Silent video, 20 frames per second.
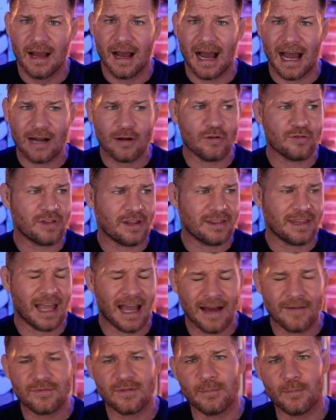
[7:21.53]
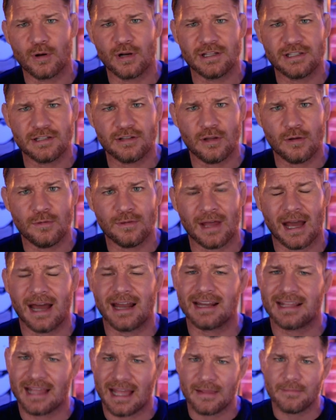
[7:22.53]
I don't think they have the money to do that. And
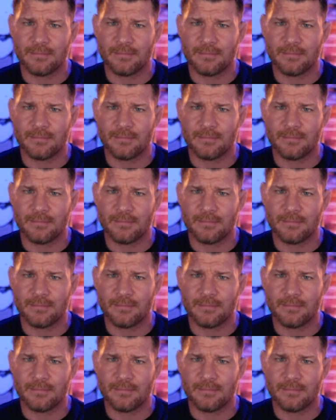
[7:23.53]
again,